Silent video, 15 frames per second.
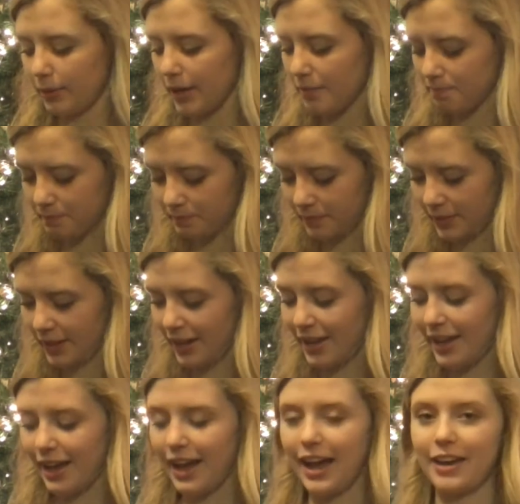But
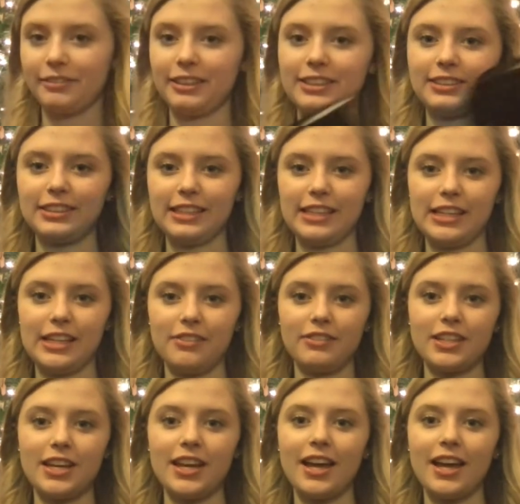I received